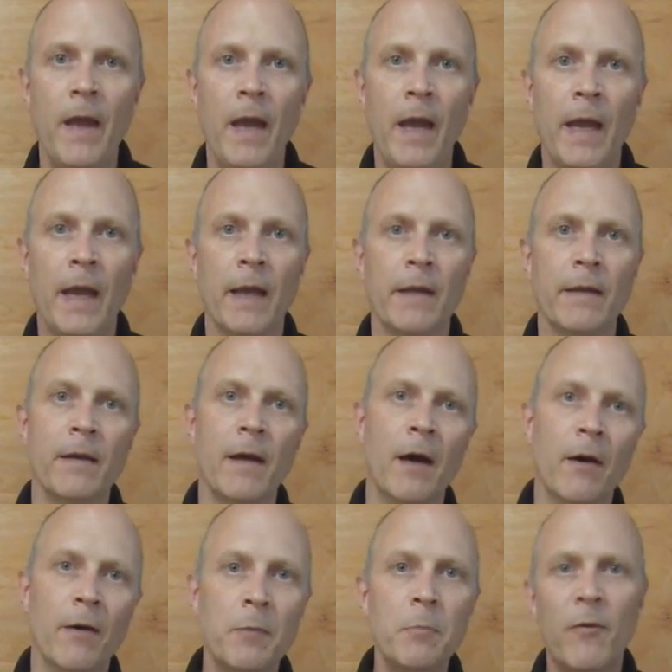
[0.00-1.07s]
and
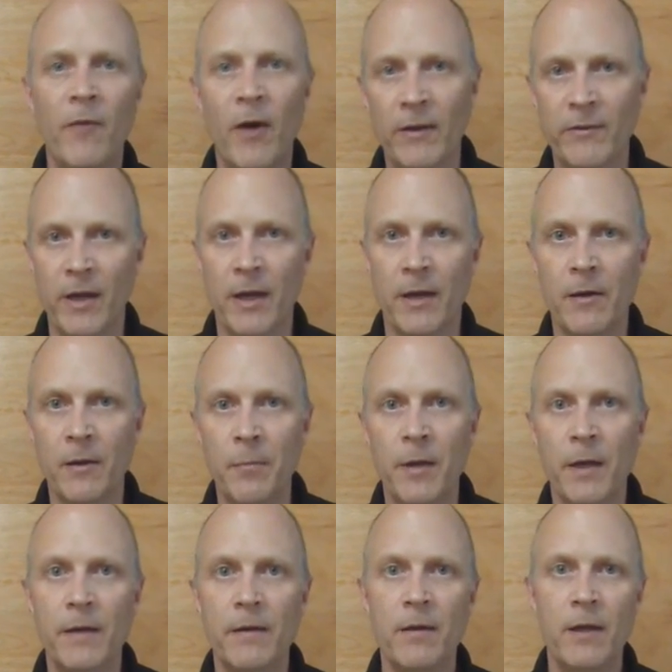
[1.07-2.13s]
I'll improvise on it a
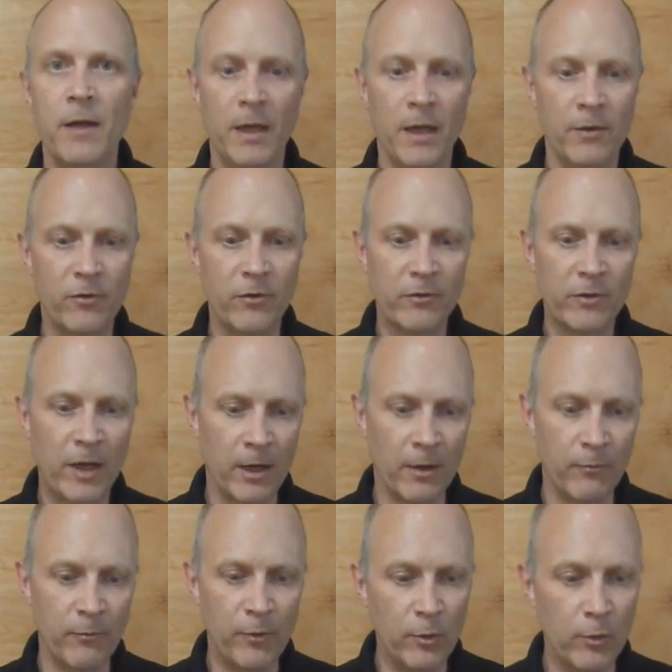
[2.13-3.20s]
bit, and just kind
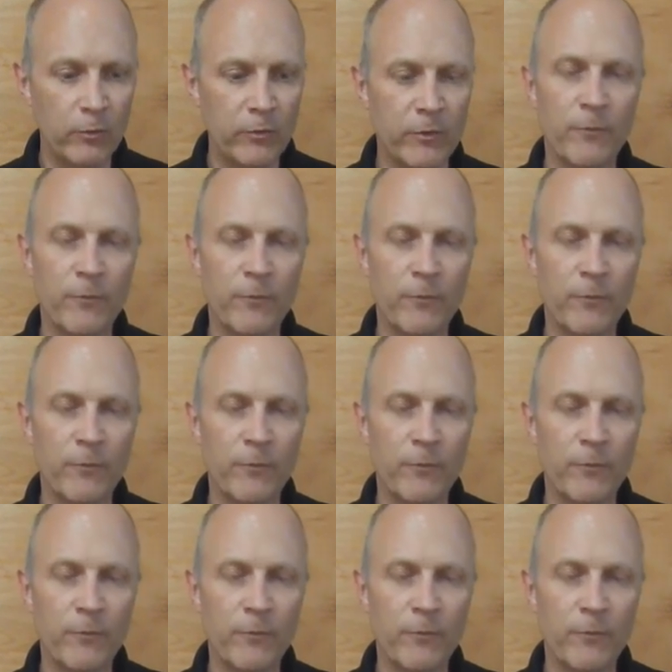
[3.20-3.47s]
of use the